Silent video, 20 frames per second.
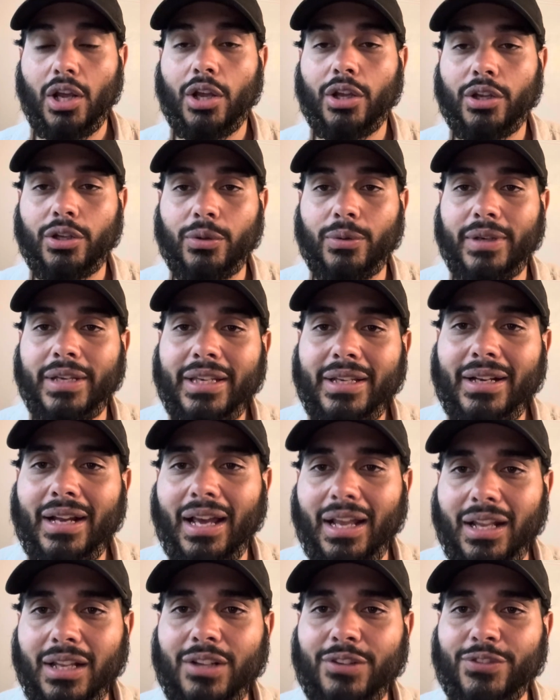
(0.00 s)
You eat an
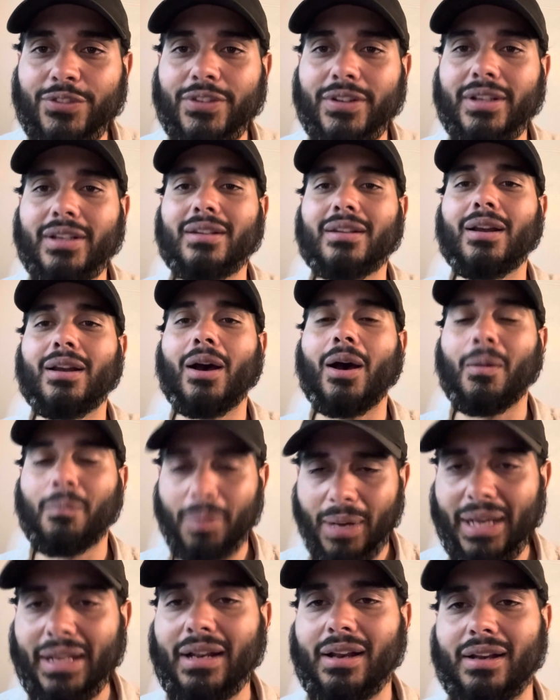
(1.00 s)
elephant a
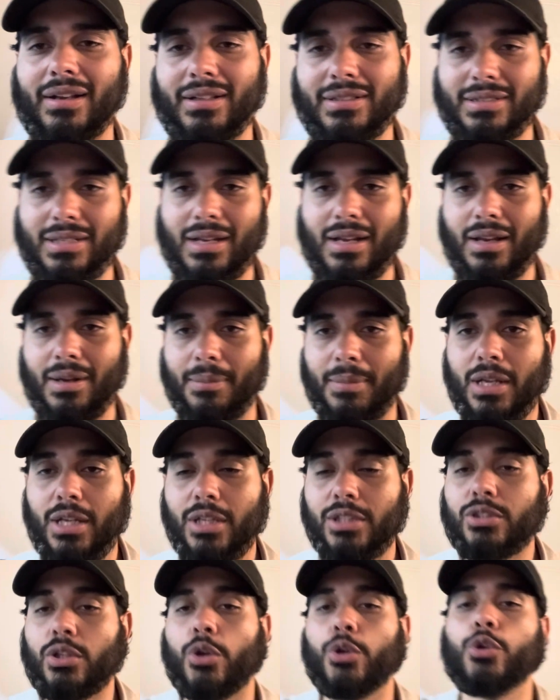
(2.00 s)
bite at a time.
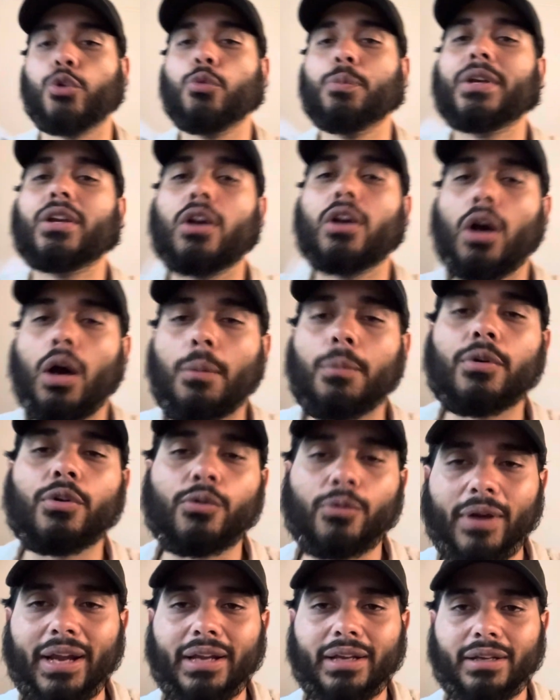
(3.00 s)
So you become
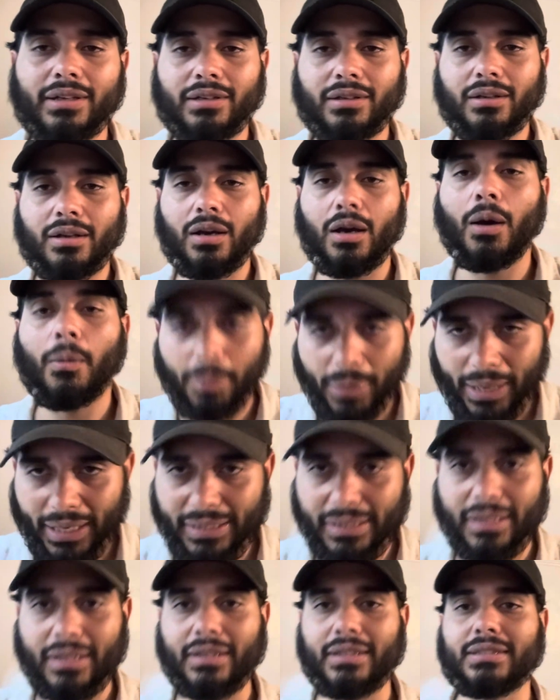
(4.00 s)
great a bite
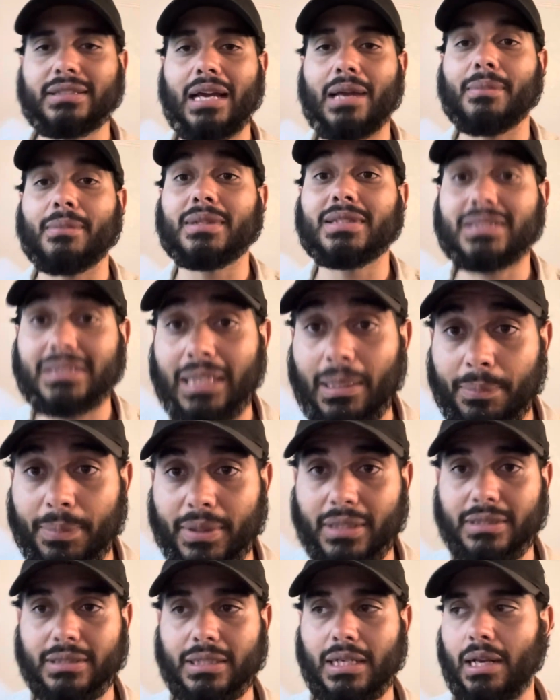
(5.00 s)
at a time, a step at
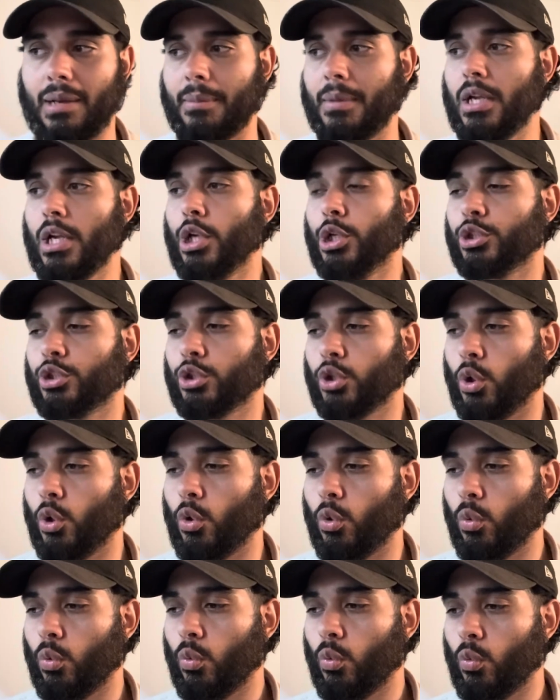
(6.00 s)
a time.
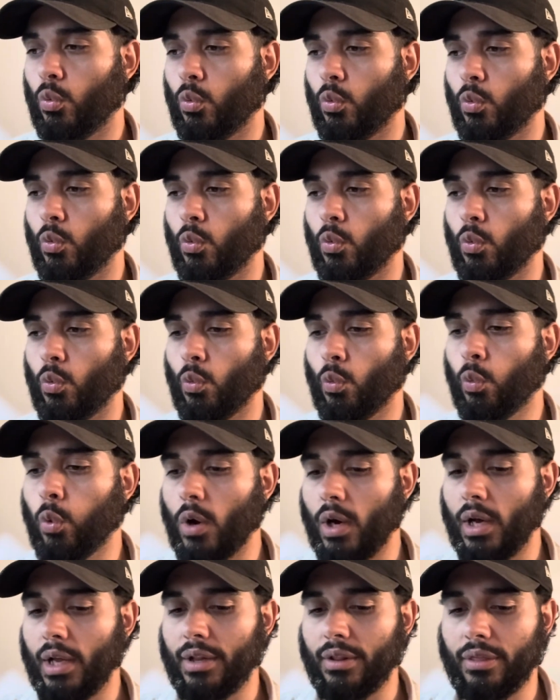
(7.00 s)
So
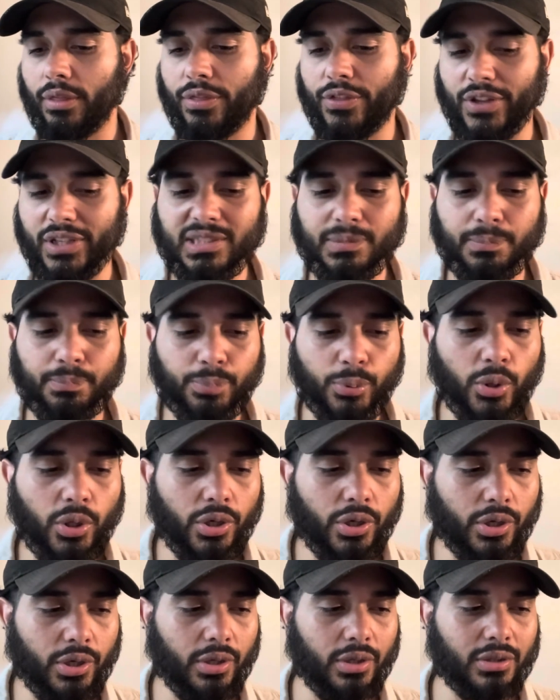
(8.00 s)
what this
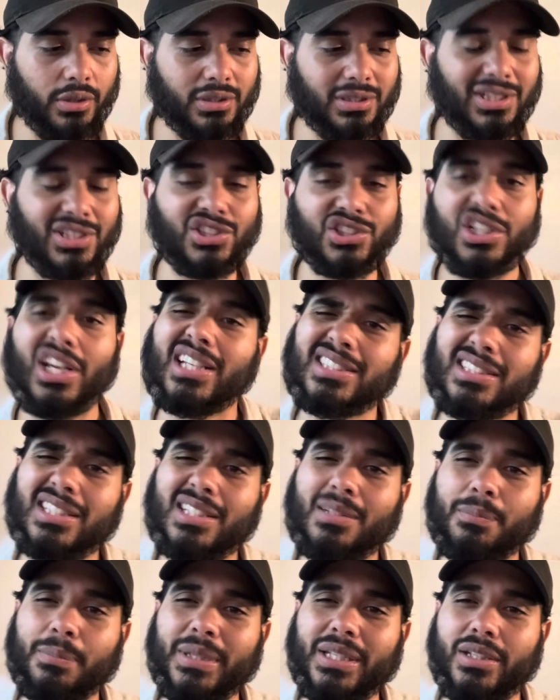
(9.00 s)
book
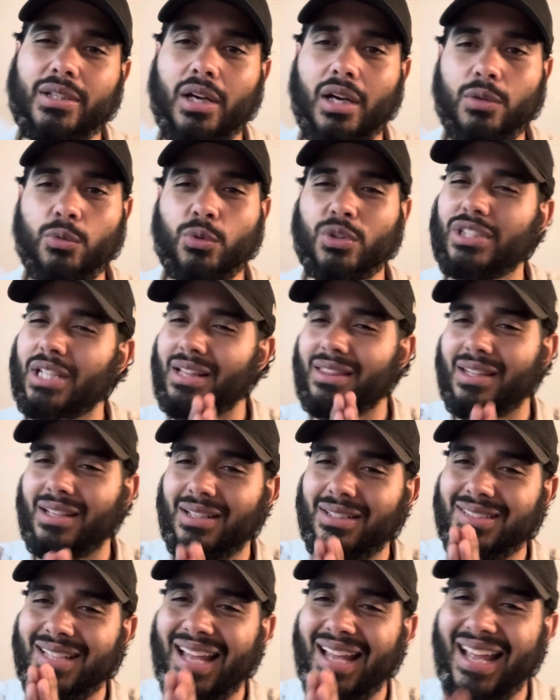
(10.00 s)
suggested be done, which I think
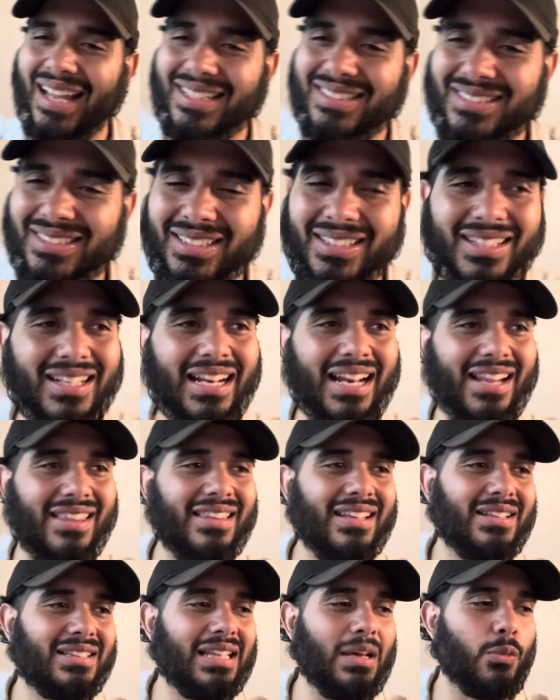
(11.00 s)
is excellent, and I
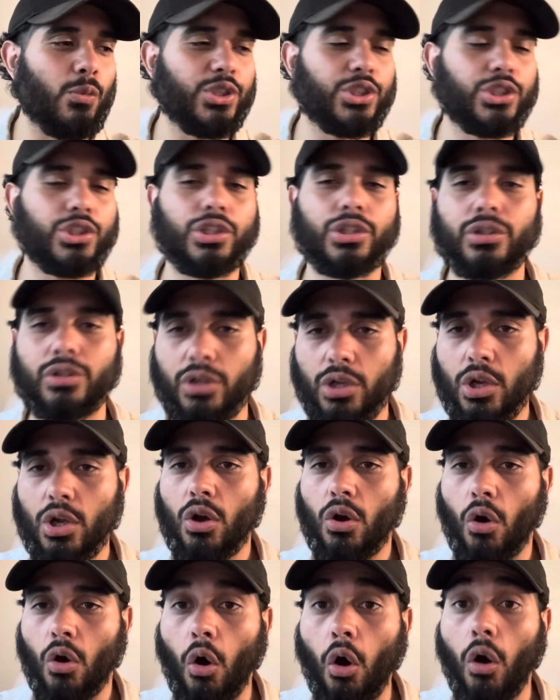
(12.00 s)
think that we should
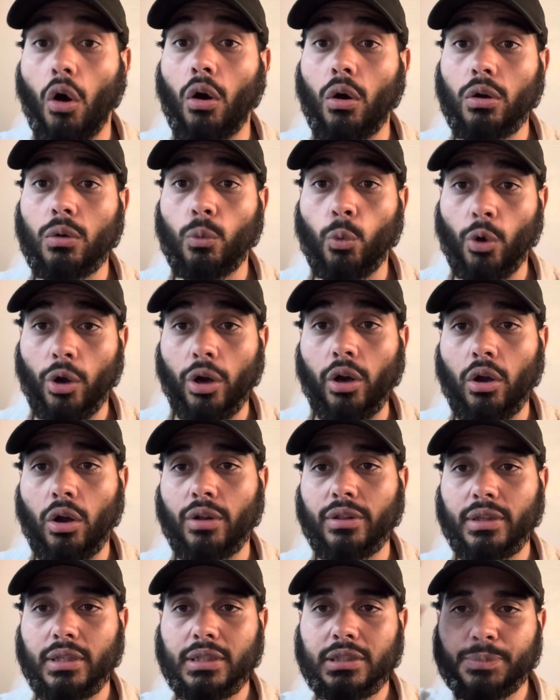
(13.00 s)
all work
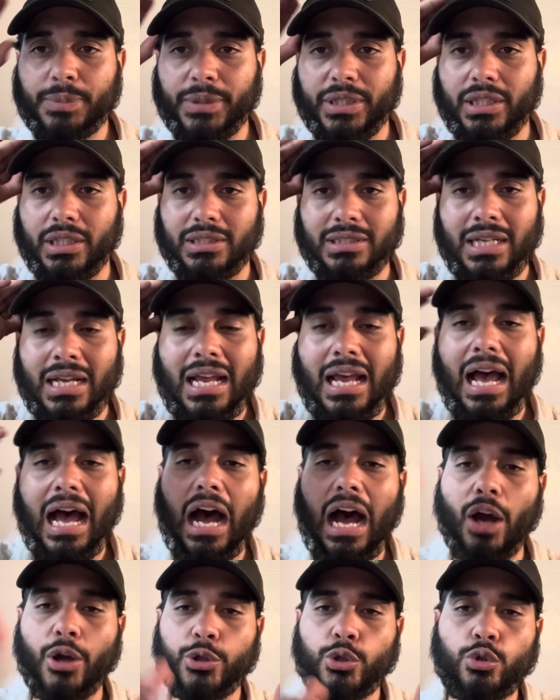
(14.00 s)
on this, because
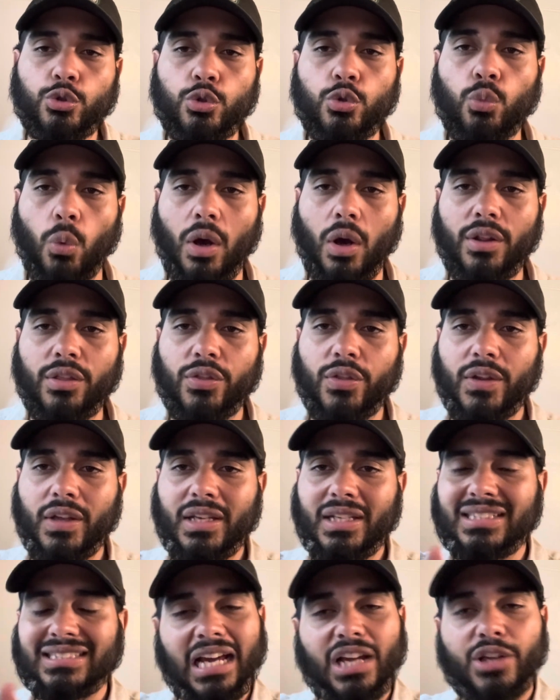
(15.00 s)
how you do one
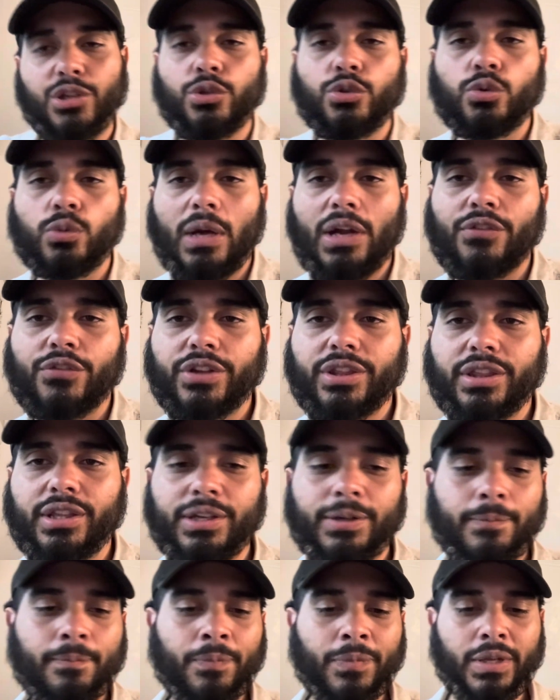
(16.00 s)
thing is how you do
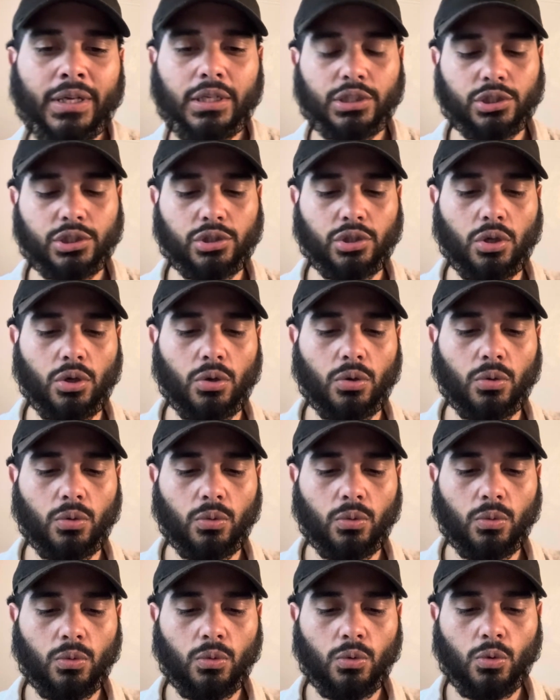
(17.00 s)
everything.
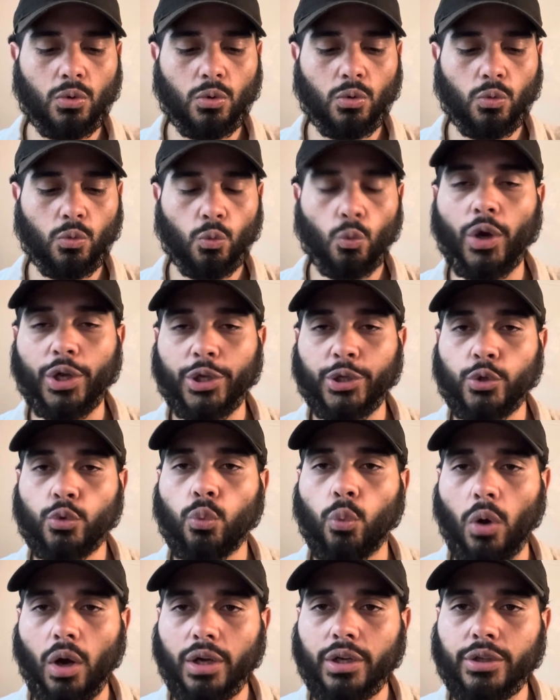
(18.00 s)
So what you
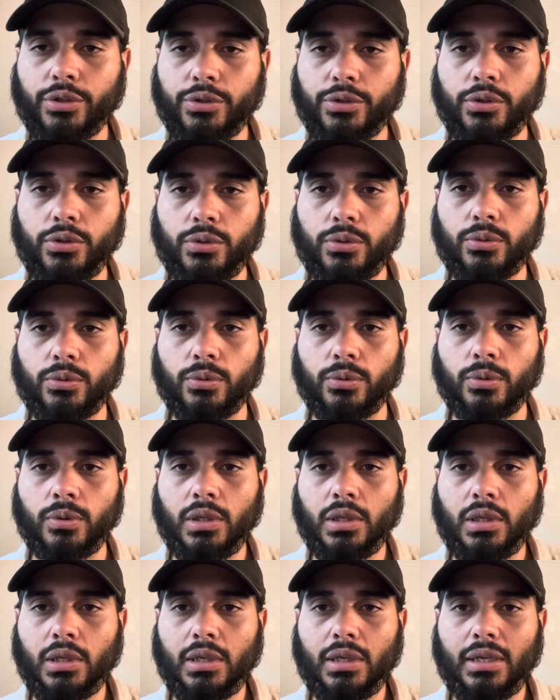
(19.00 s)
want to do
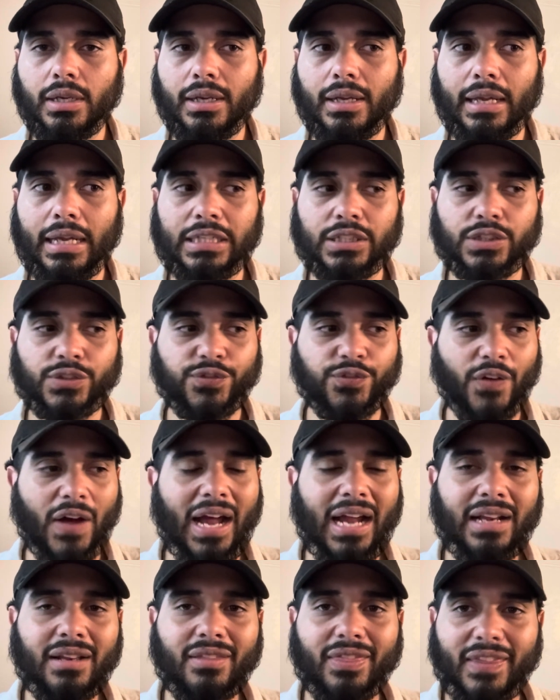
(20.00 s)
is
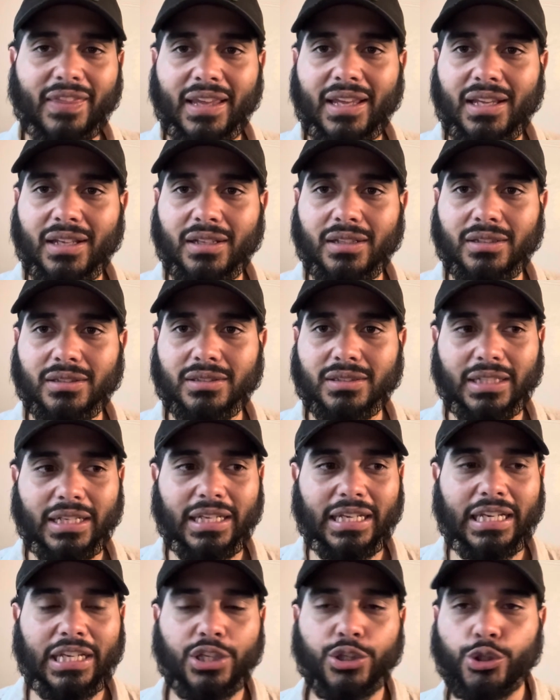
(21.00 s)
find things
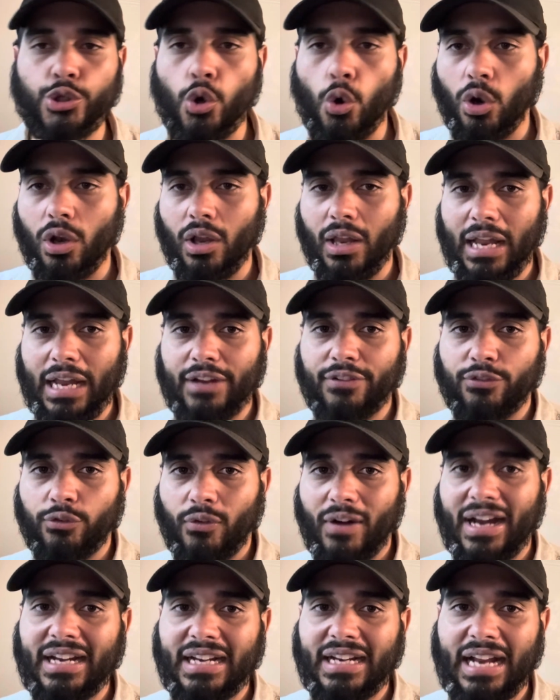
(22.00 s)
in your life
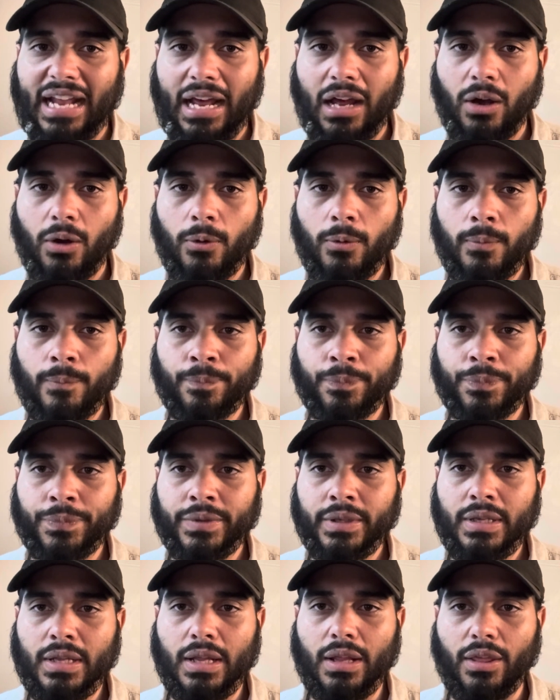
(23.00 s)
right now
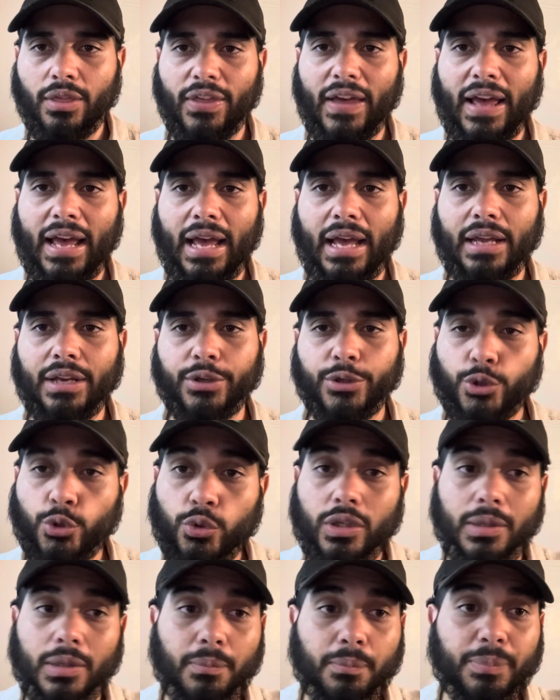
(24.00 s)
that you
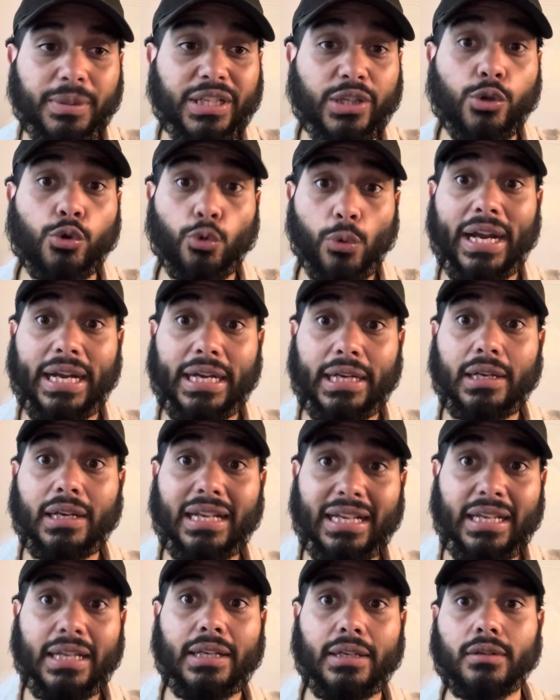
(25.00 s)
can be great
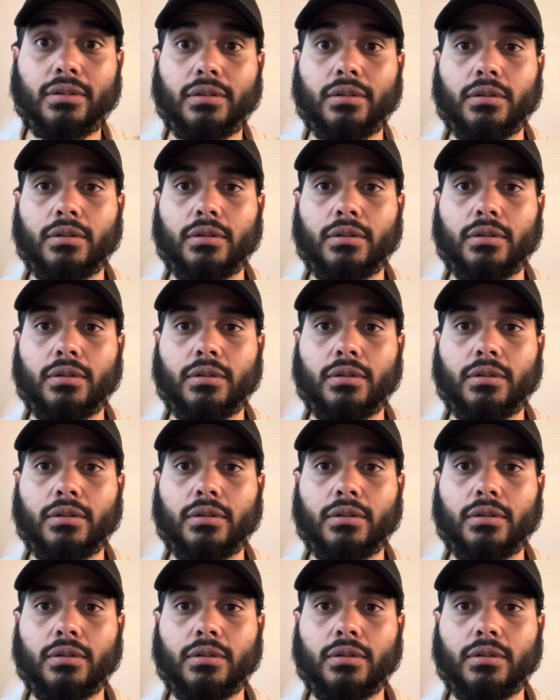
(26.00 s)
in.